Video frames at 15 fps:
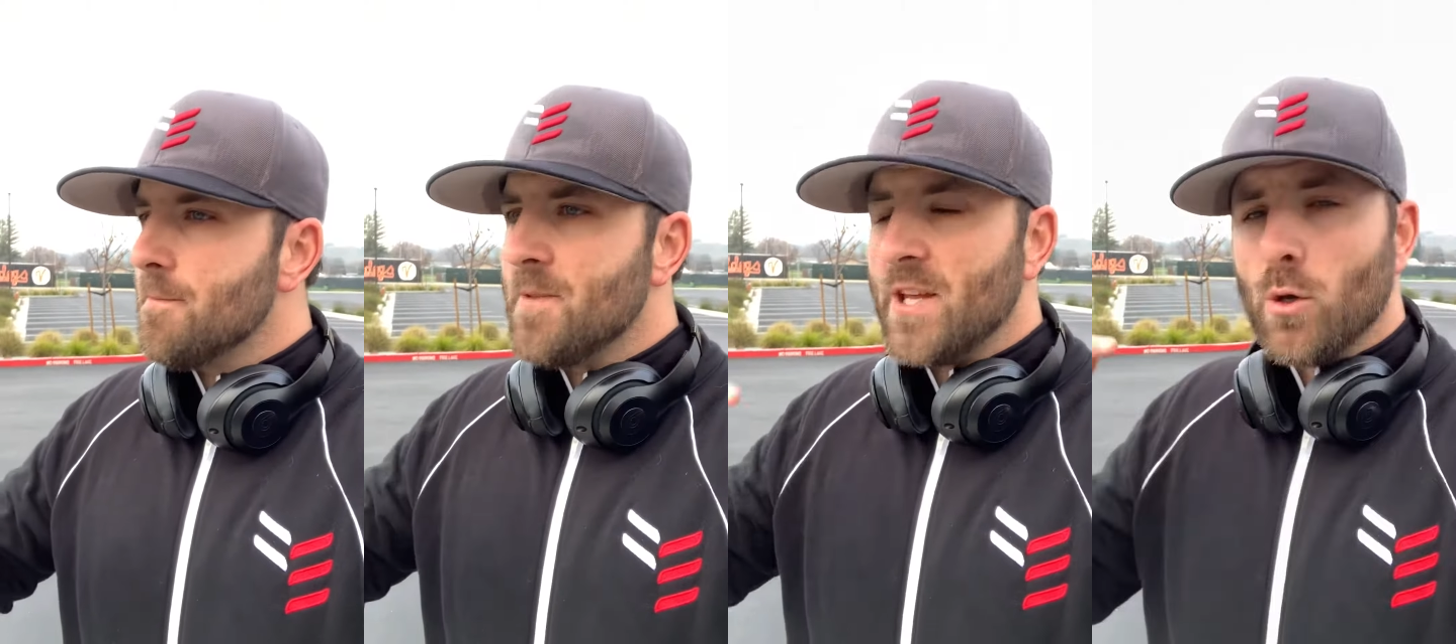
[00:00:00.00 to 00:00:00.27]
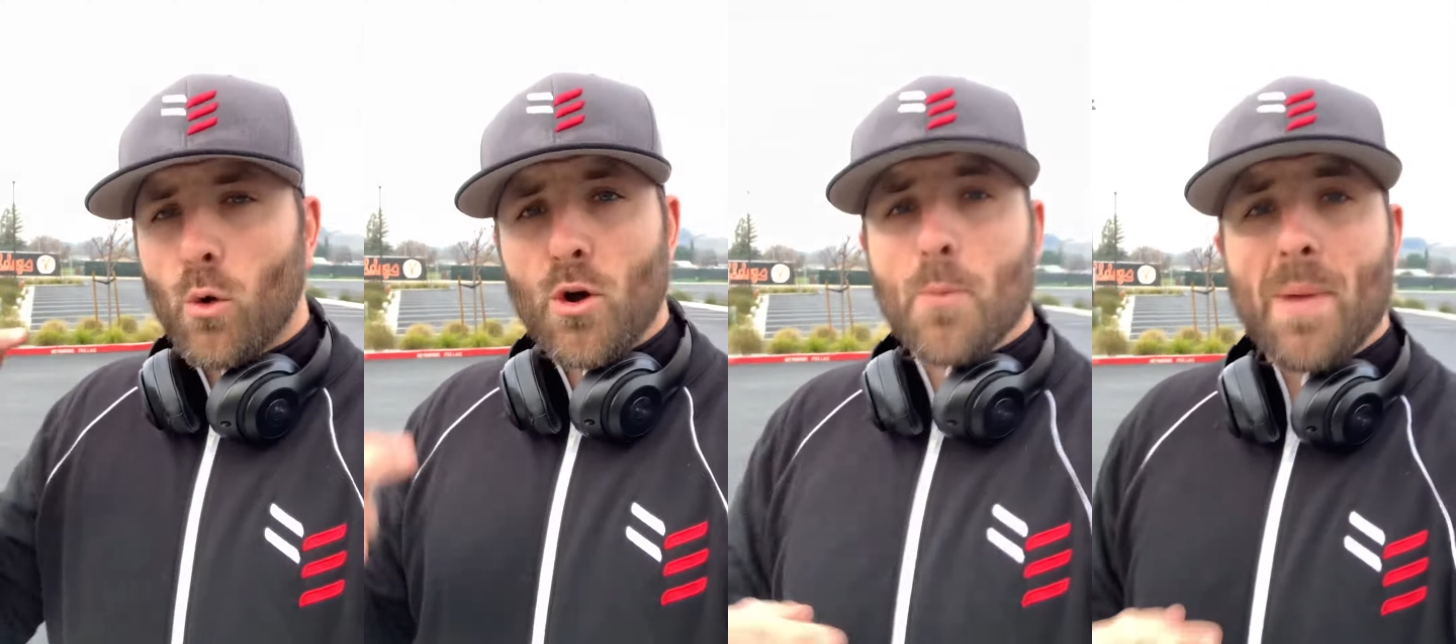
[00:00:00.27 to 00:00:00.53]

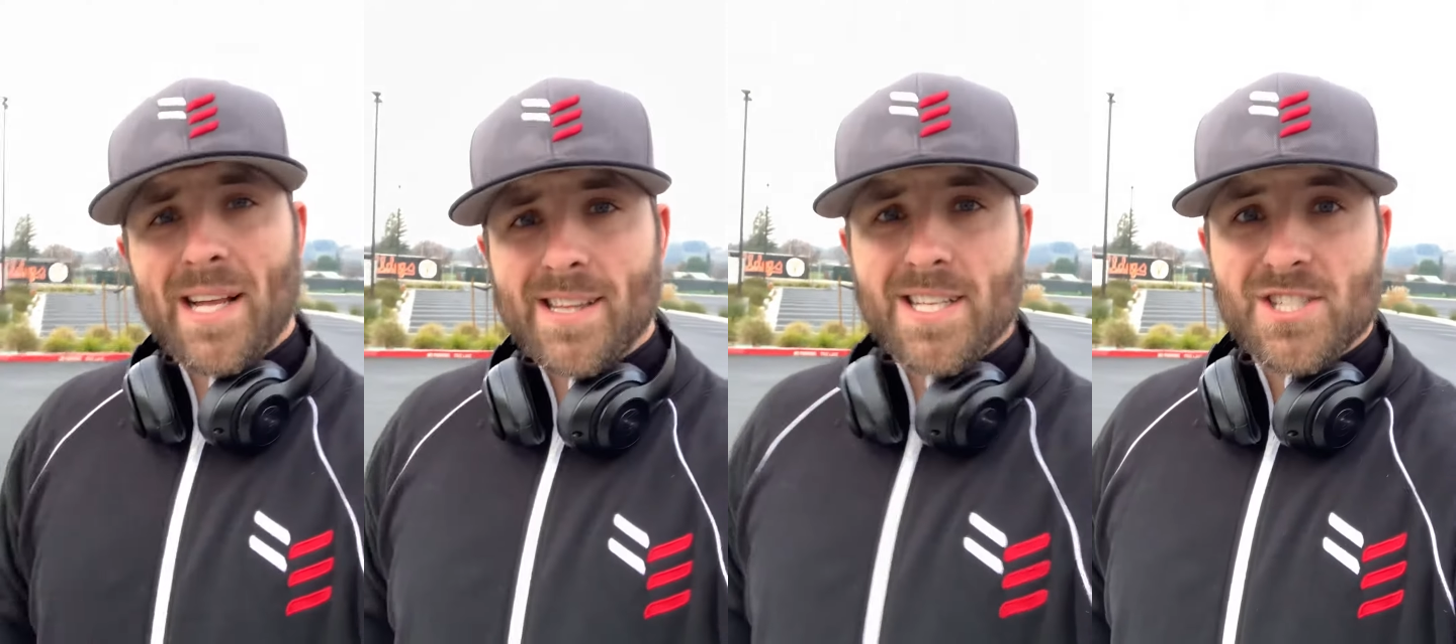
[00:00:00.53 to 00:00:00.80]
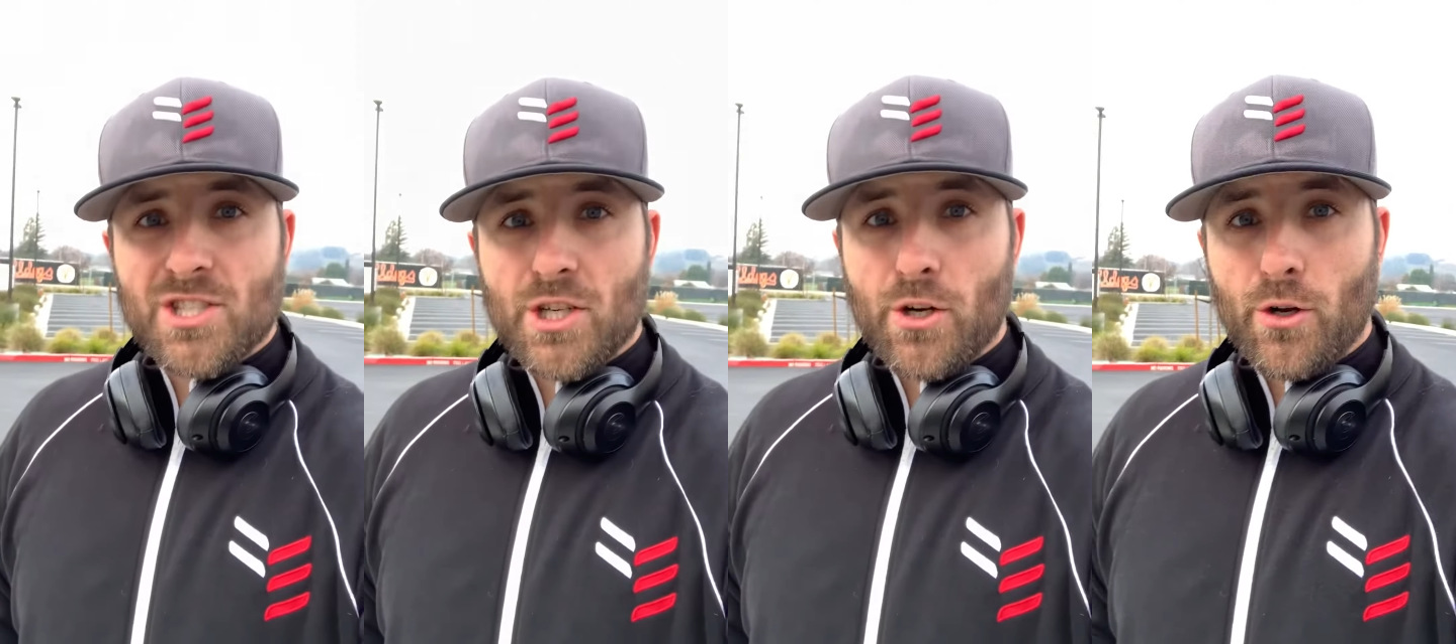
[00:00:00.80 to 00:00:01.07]
in order to make
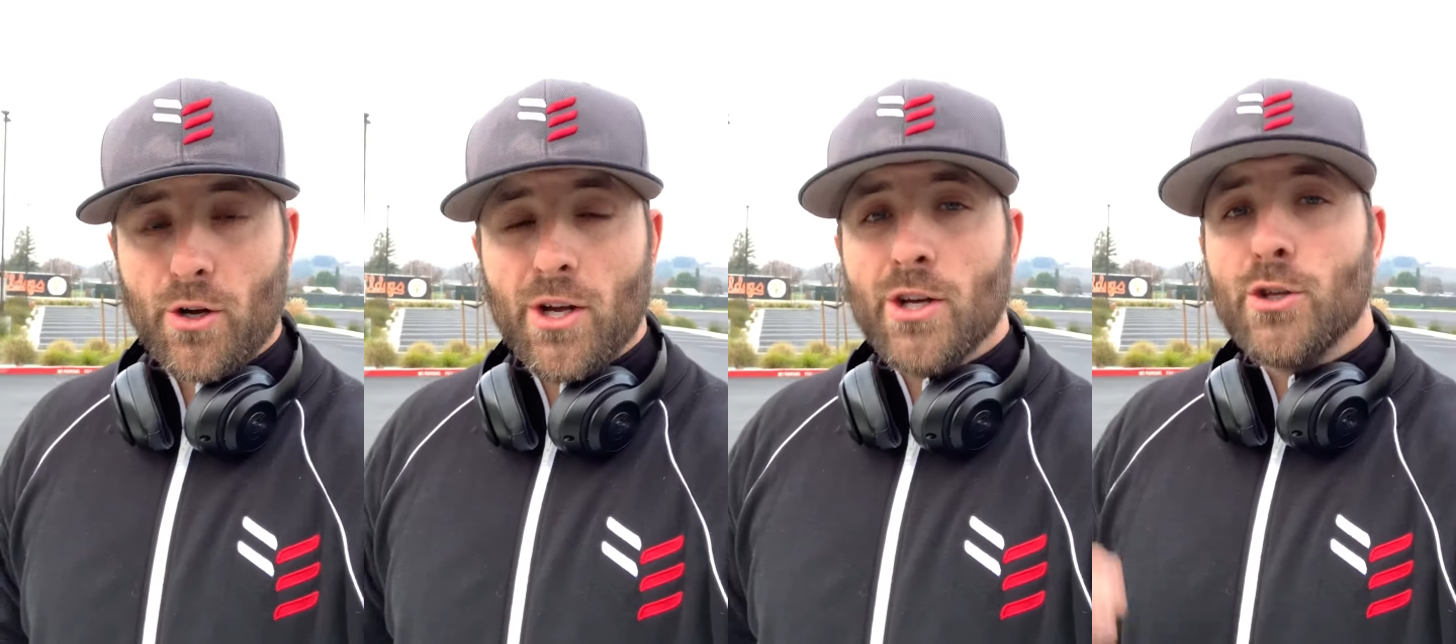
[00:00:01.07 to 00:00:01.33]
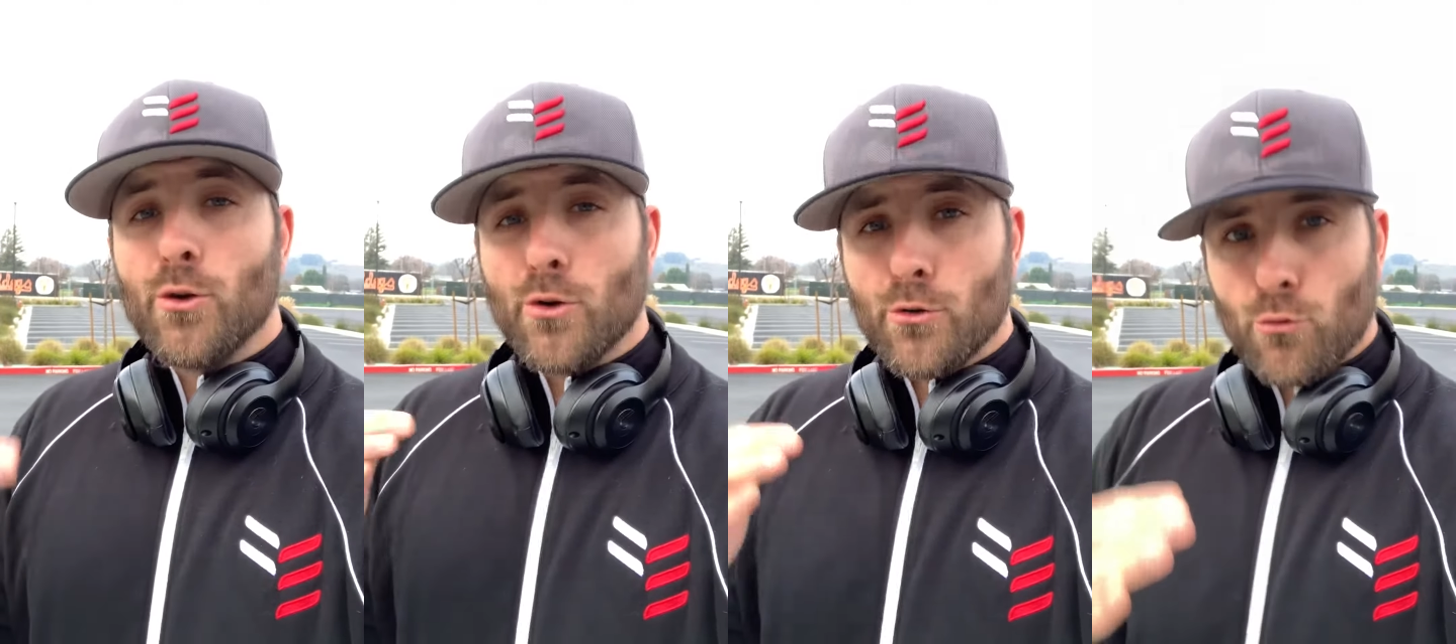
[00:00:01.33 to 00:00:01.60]
this year
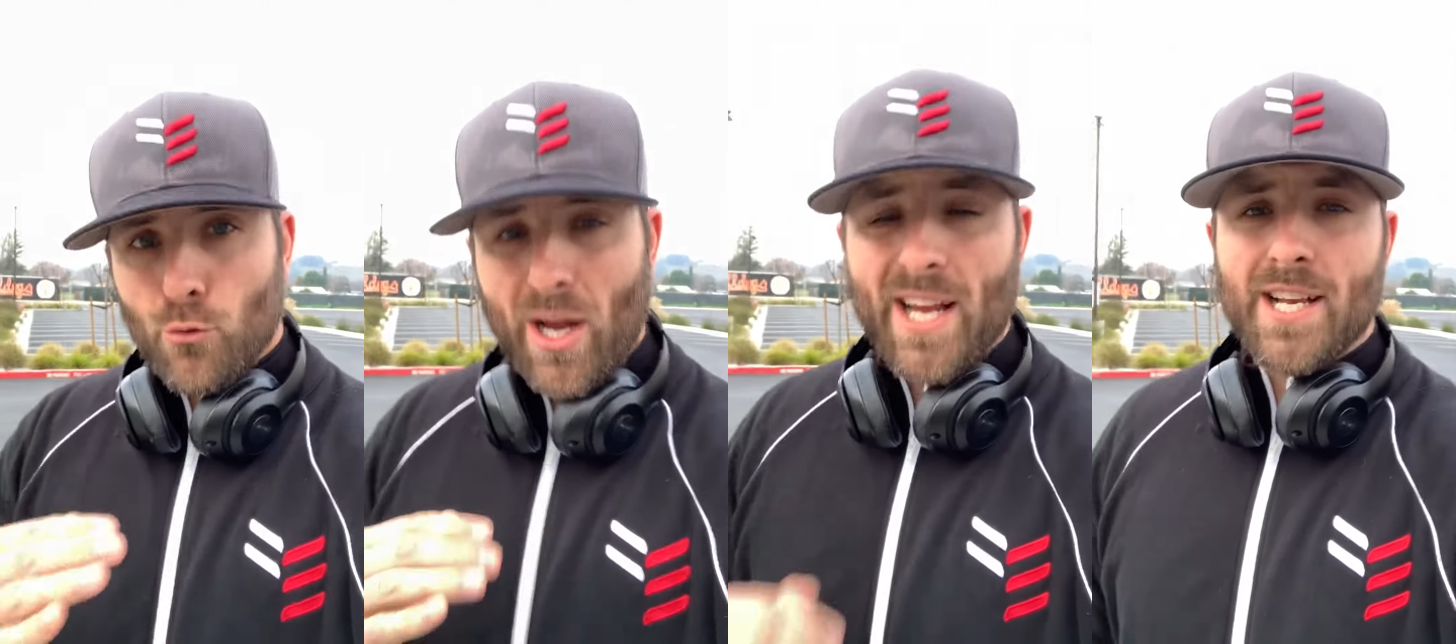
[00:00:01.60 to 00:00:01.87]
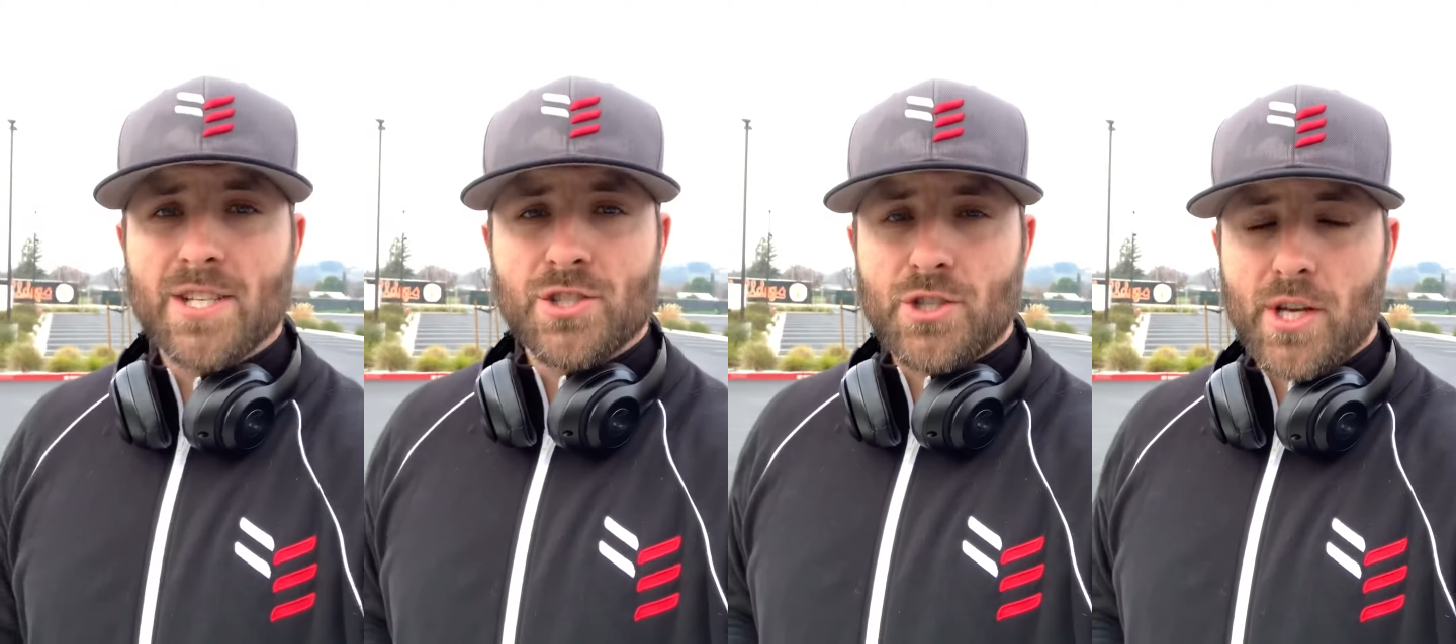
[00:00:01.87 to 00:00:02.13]
your greatest